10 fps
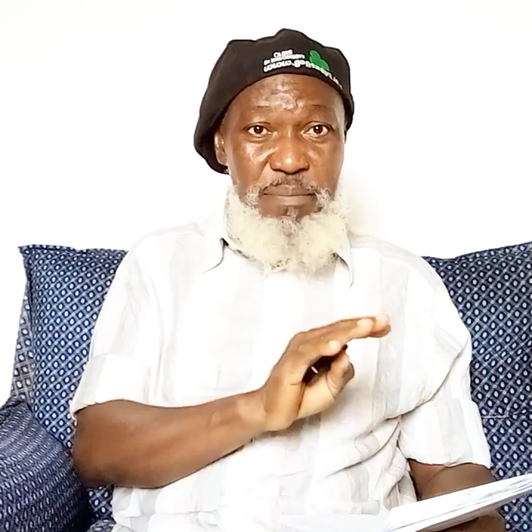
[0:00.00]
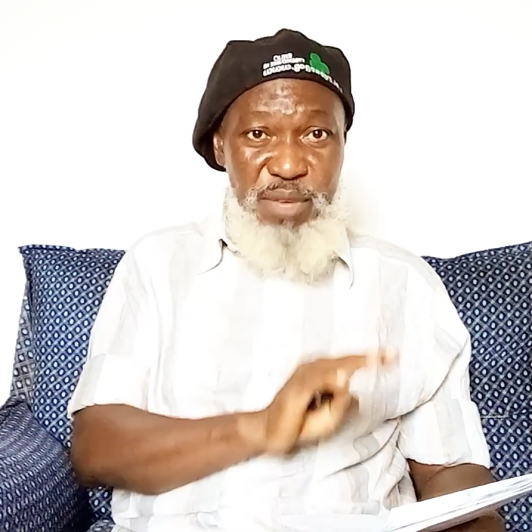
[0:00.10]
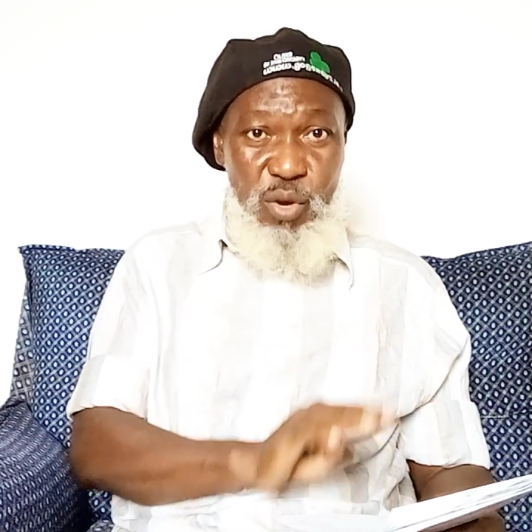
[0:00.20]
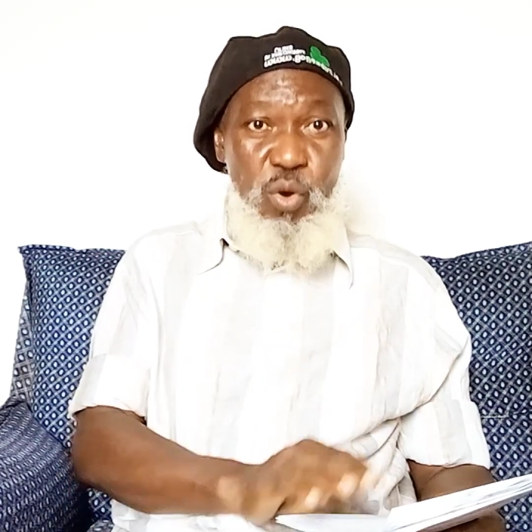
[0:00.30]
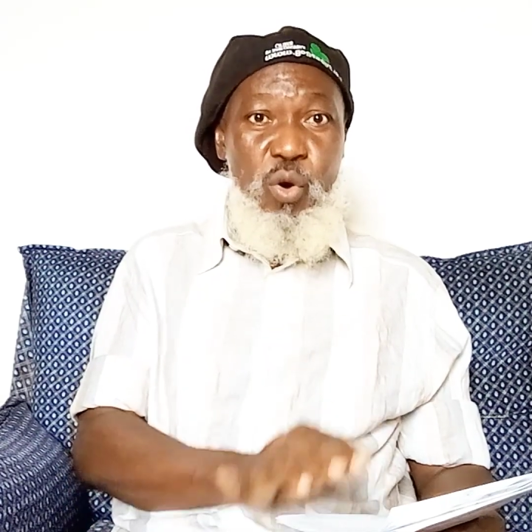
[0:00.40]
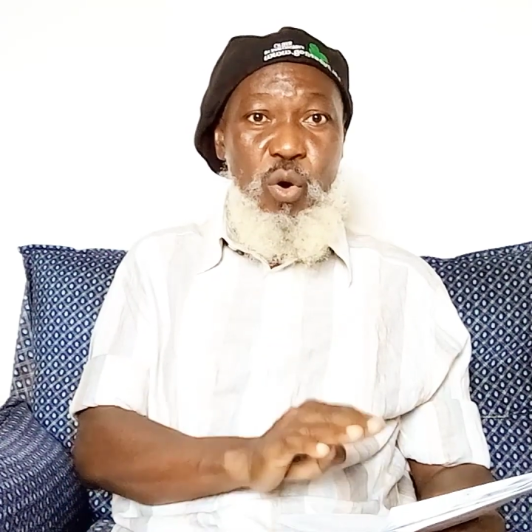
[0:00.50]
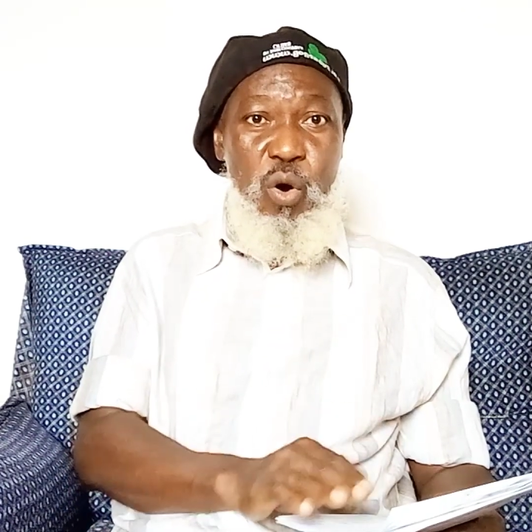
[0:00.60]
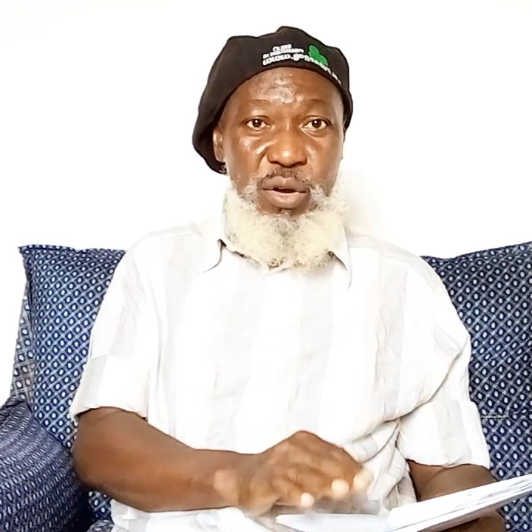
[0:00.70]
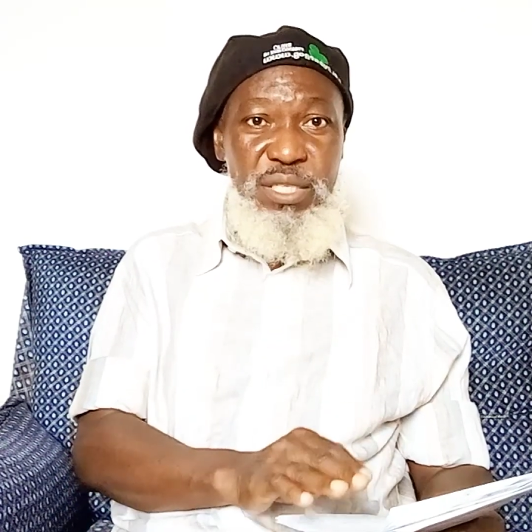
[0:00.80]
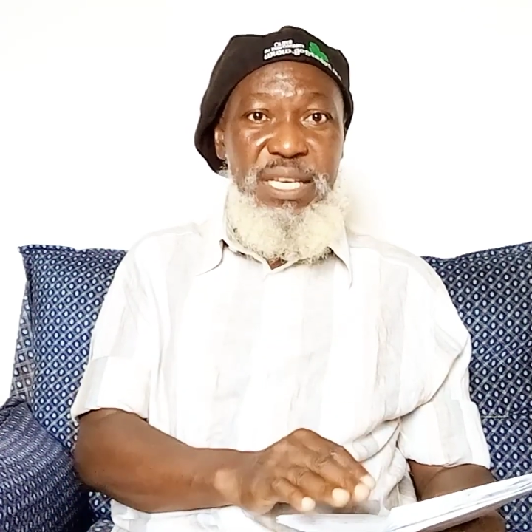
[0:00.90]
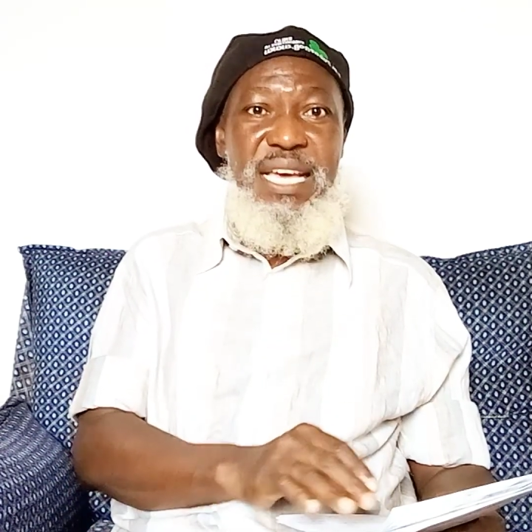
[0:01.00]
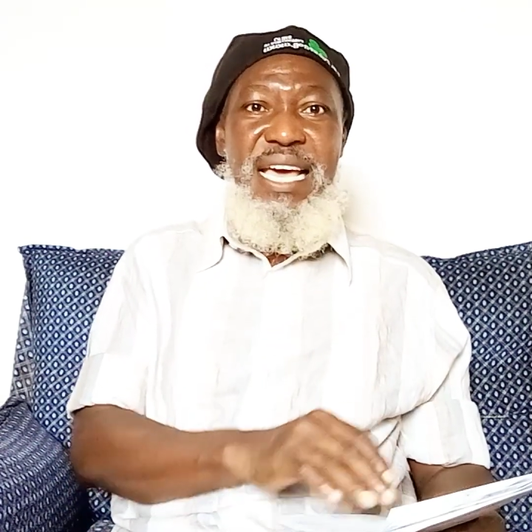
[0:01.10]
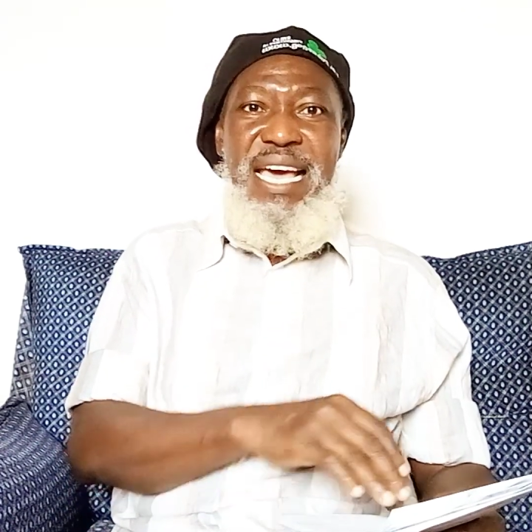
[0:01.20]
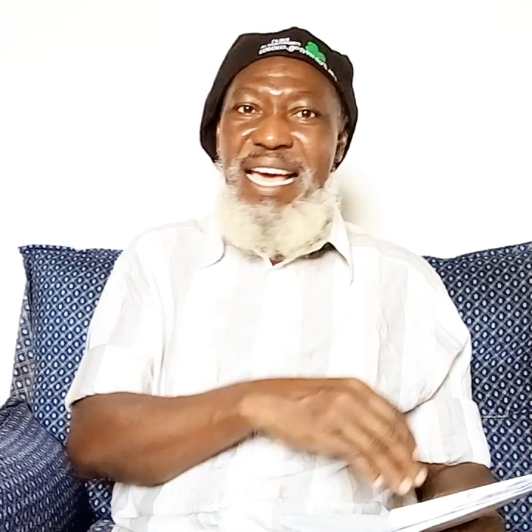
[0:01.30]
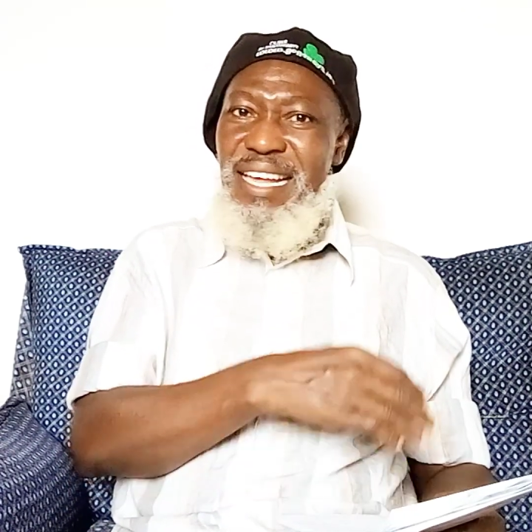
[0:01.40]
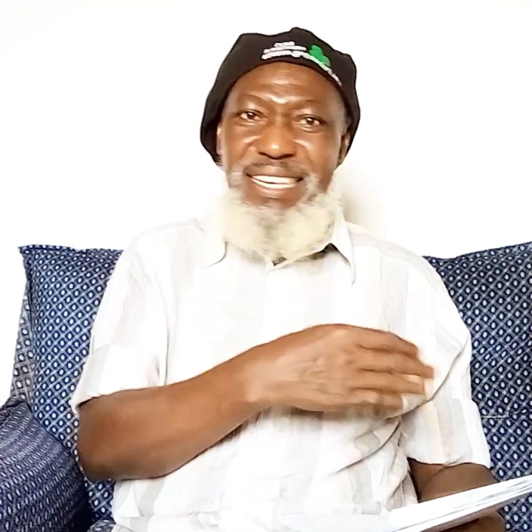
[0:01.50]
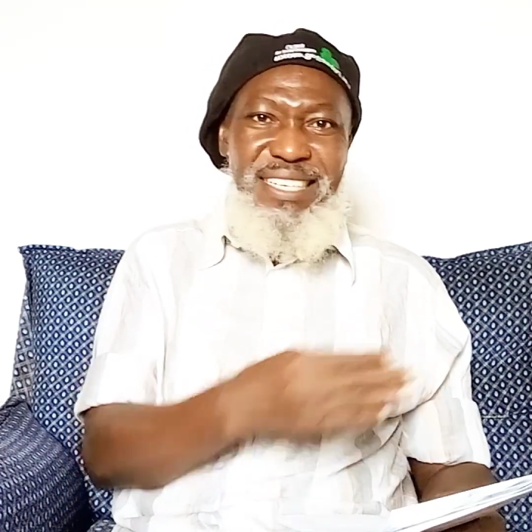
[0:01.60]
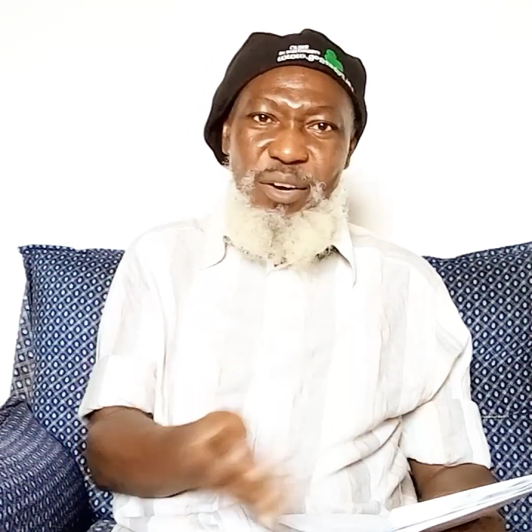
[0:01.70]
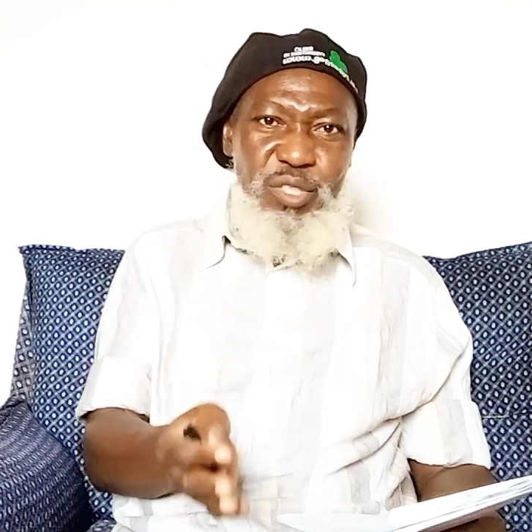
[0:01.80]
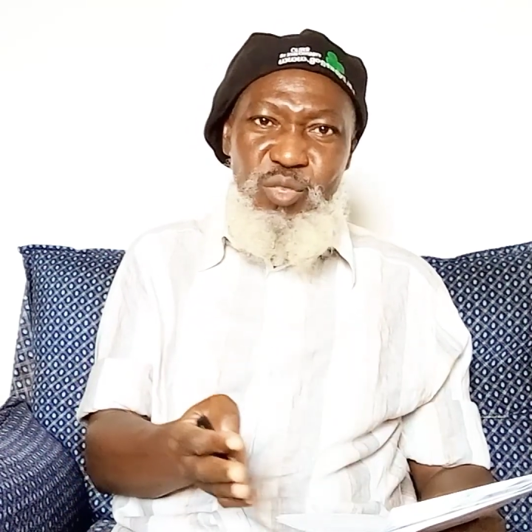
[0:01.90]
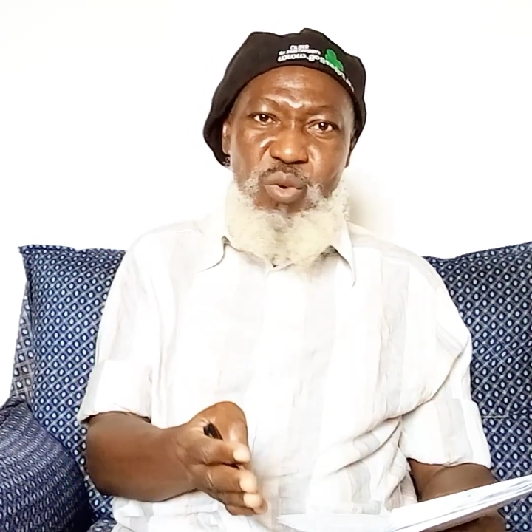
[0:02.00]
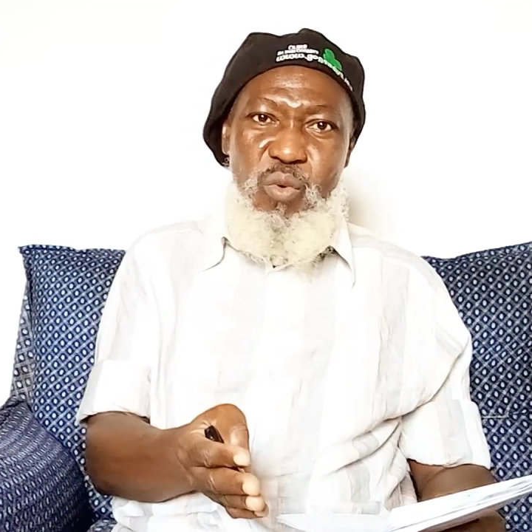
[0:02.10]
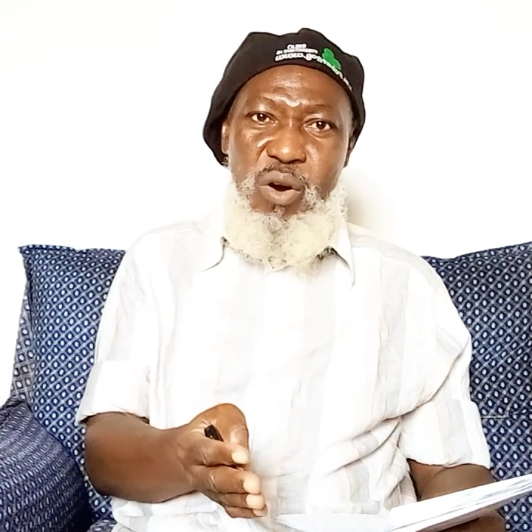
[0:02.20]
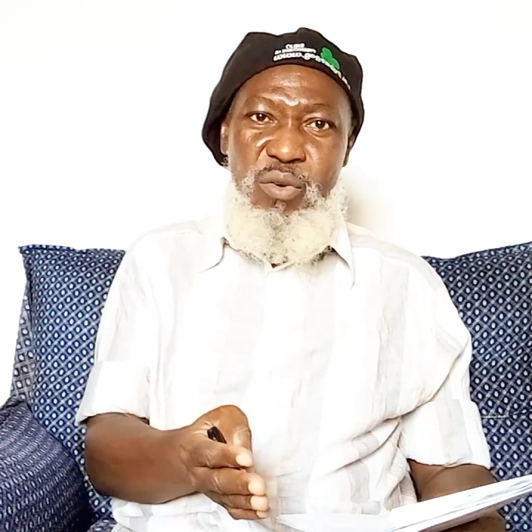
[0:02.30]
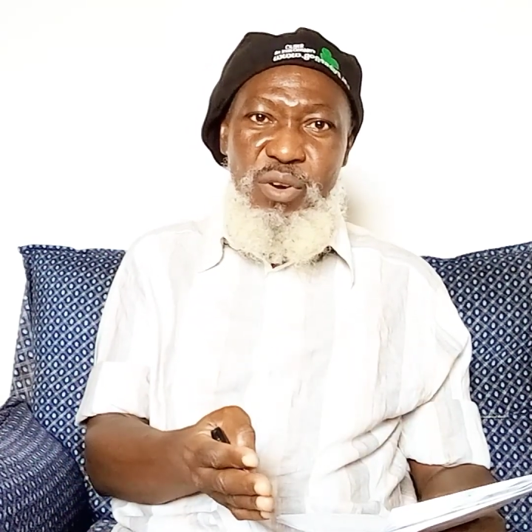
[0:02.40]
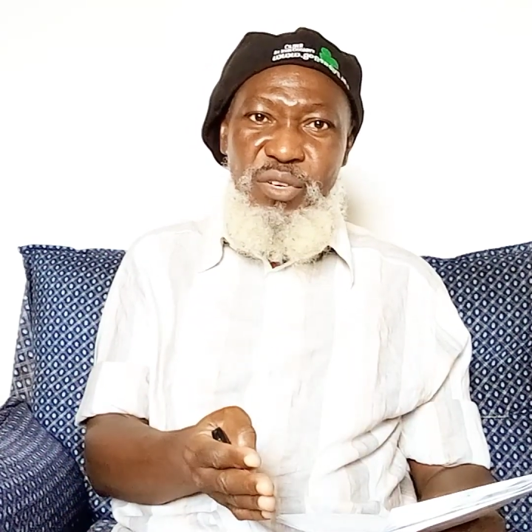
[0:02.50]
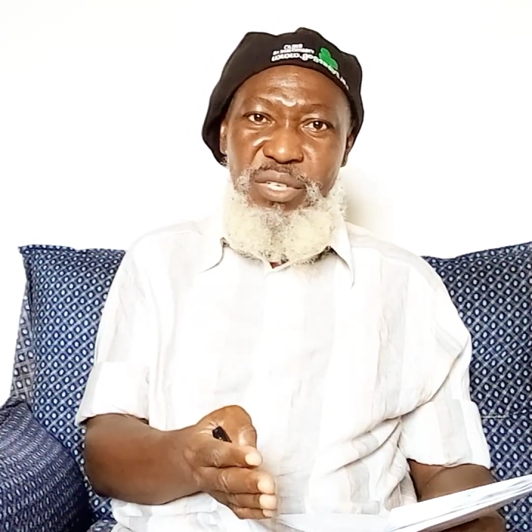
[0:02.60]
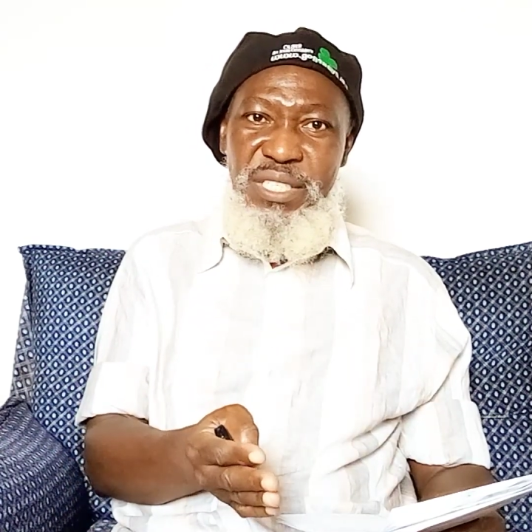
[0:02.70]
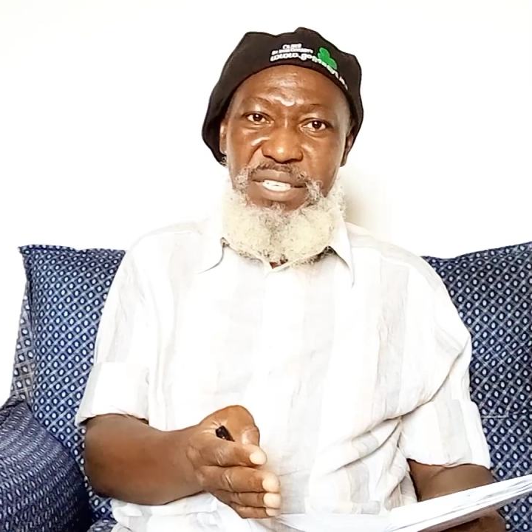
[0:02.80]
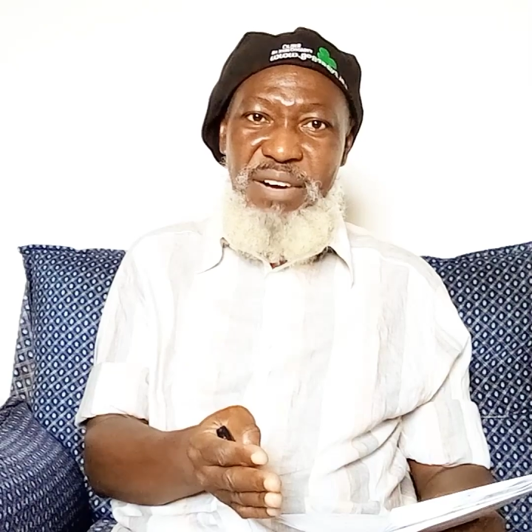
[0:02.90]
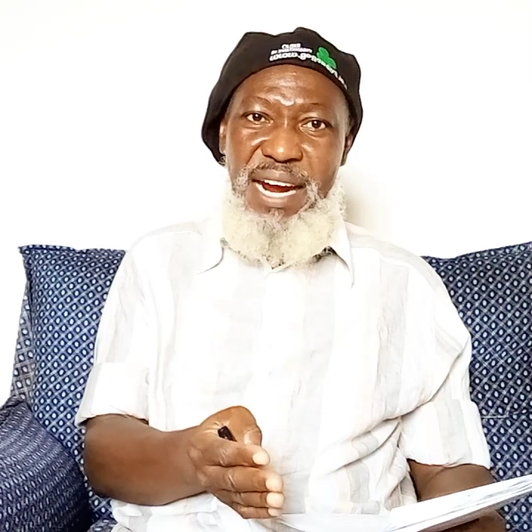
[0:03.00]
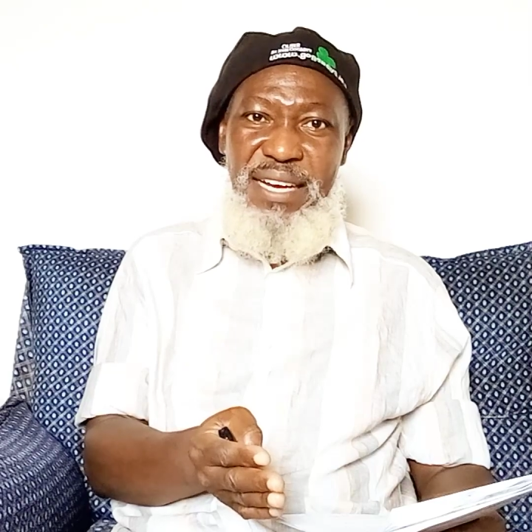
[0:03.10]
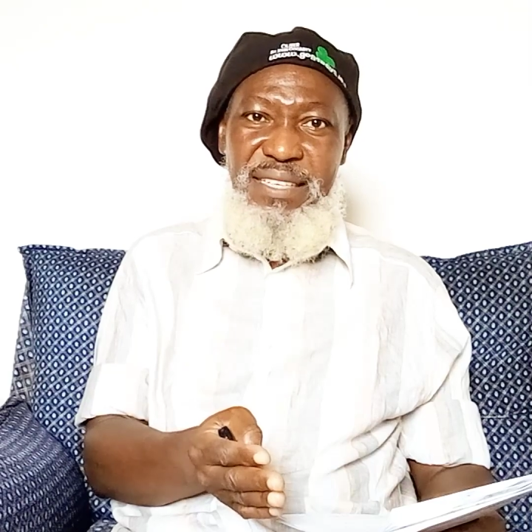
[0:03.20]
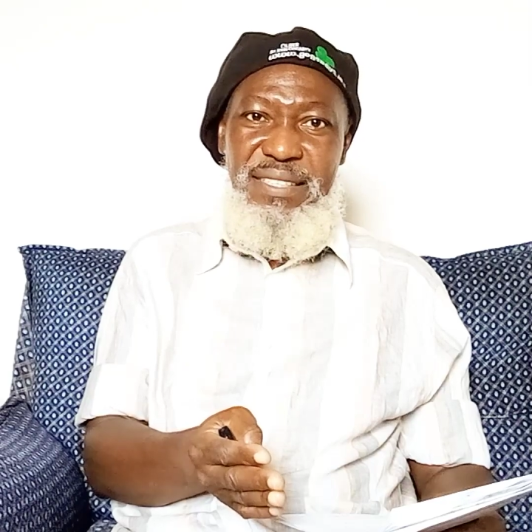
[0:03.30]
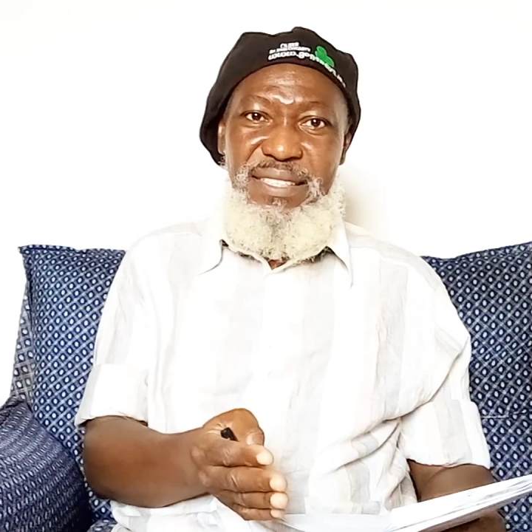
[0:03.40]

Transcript: because there was no war going on in Iraq.